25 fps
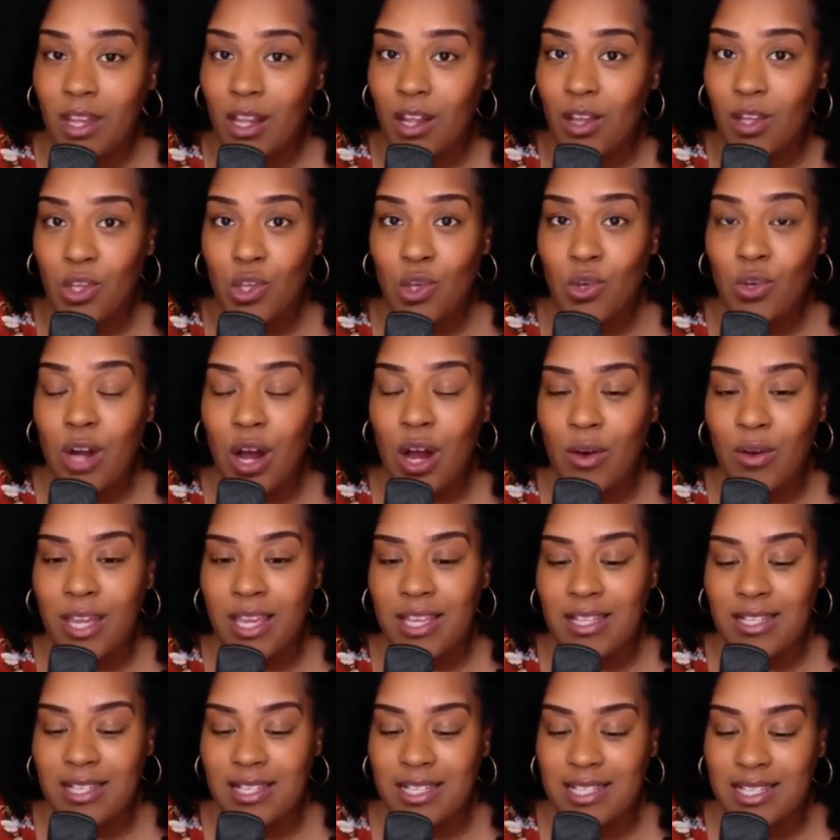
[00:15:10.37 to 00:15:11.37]
you don't
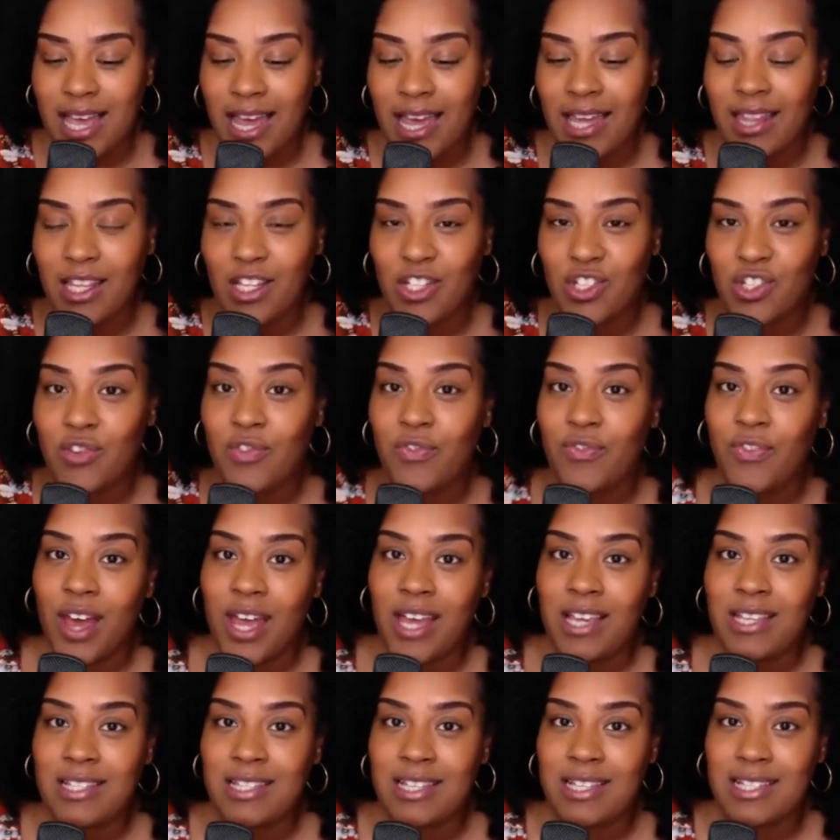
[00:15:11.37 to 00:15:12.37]
get to say that you
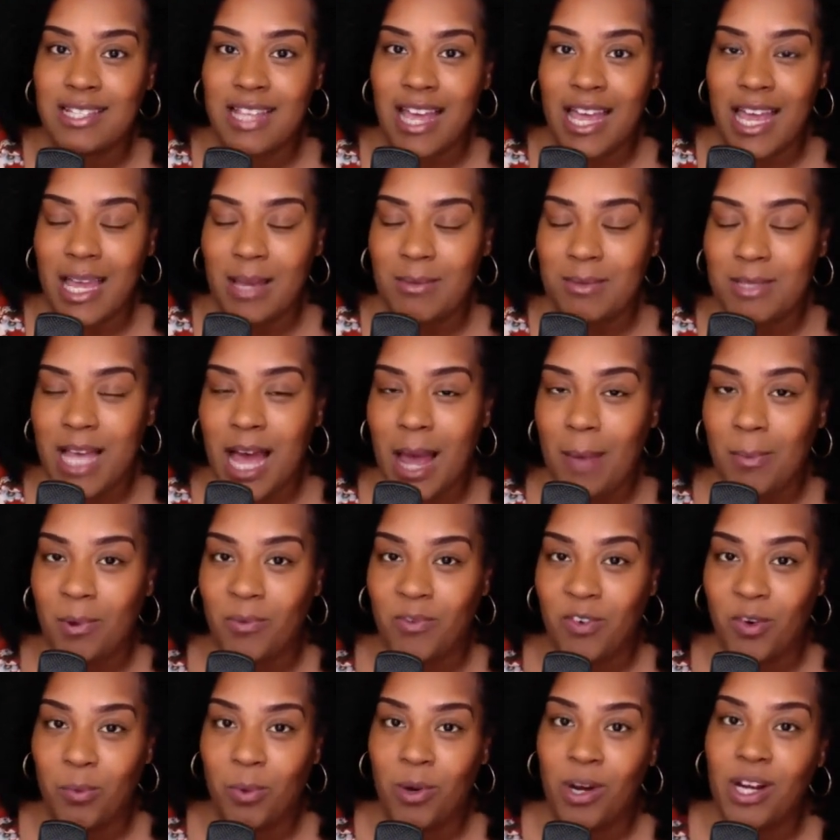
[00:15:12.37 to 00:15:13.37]
face the same type
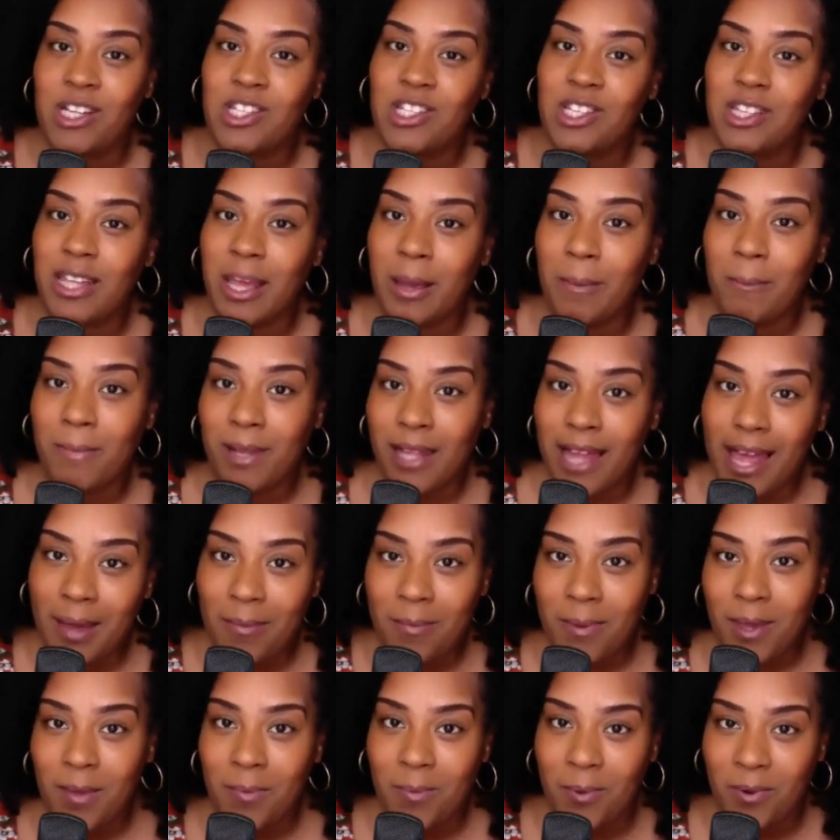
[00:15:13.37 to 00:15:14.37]
of oppression that Black
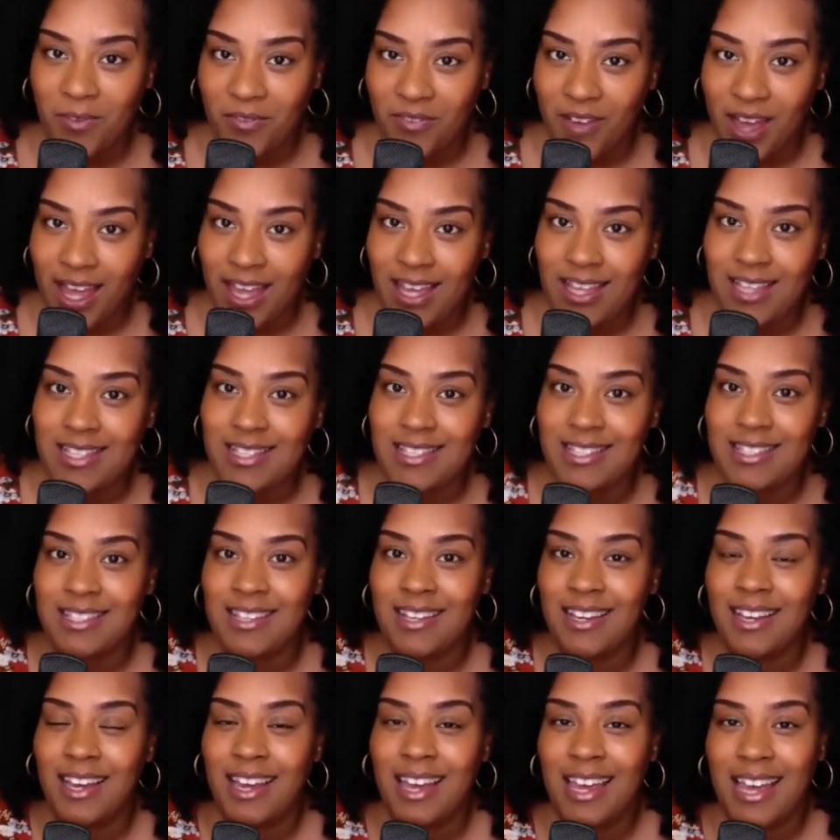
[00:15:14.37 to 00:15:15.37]
people face
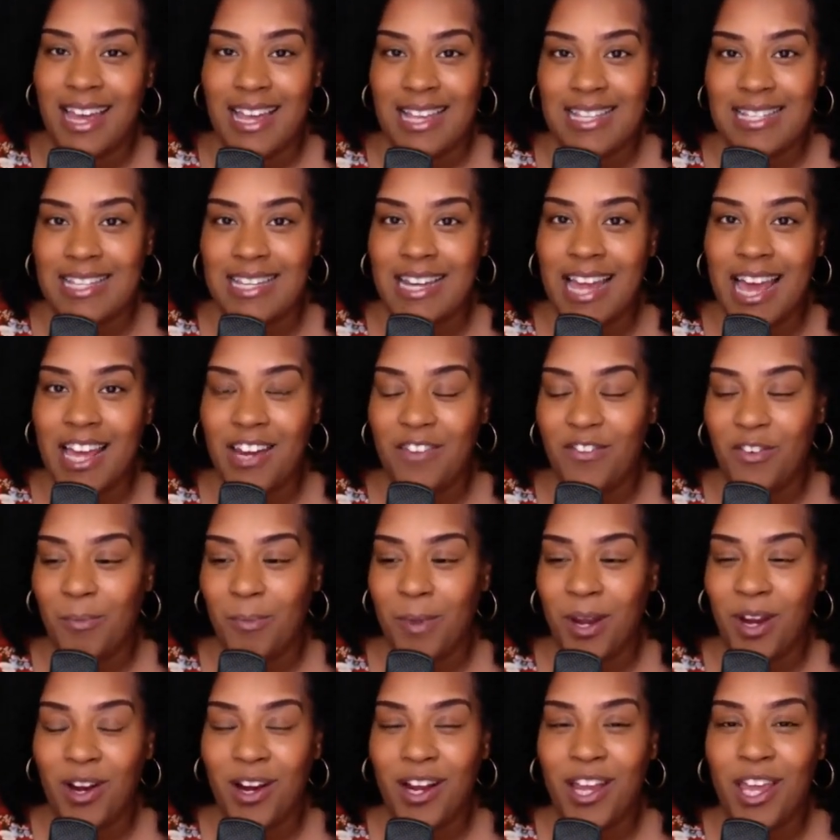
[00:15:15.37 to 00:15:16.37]
as a Native
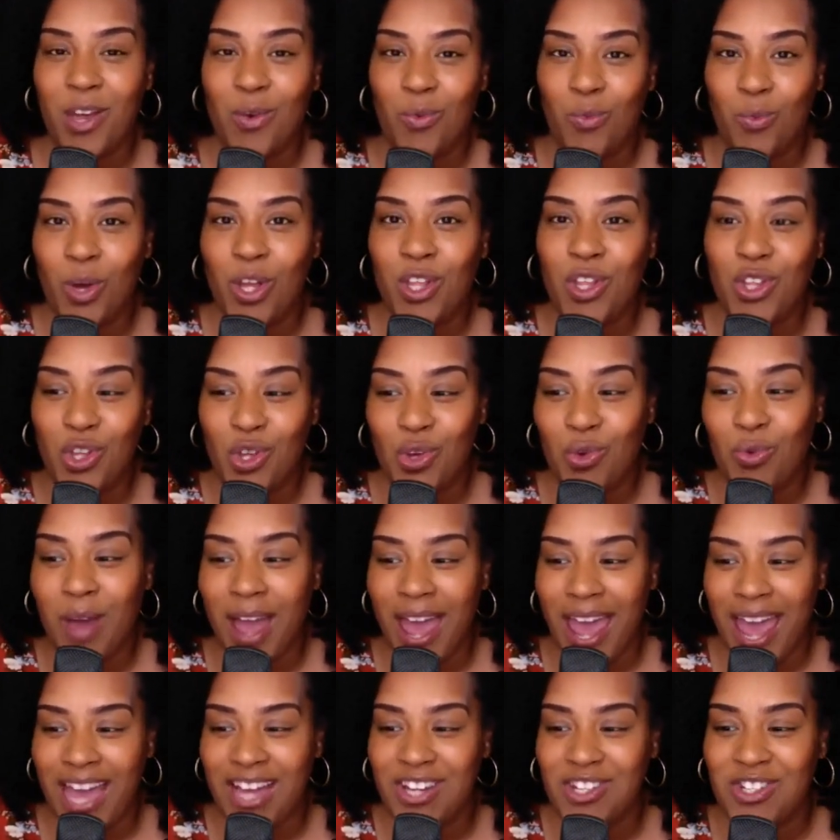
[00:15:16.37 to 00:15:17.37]
American when you
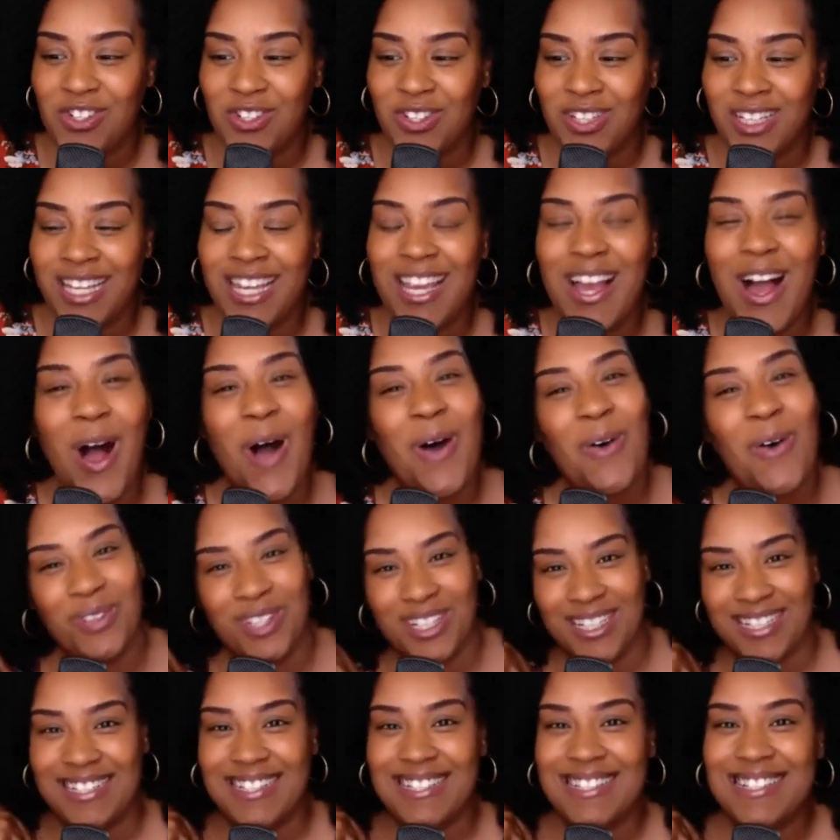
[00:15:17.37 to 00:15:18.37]
actually
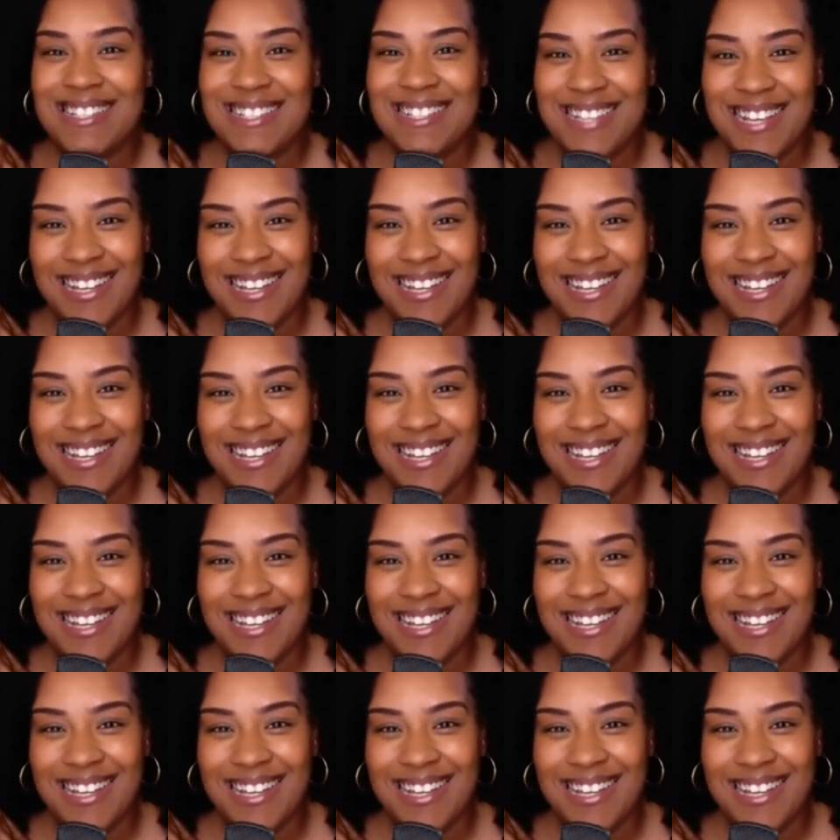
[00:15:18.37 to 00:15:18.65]
owned us.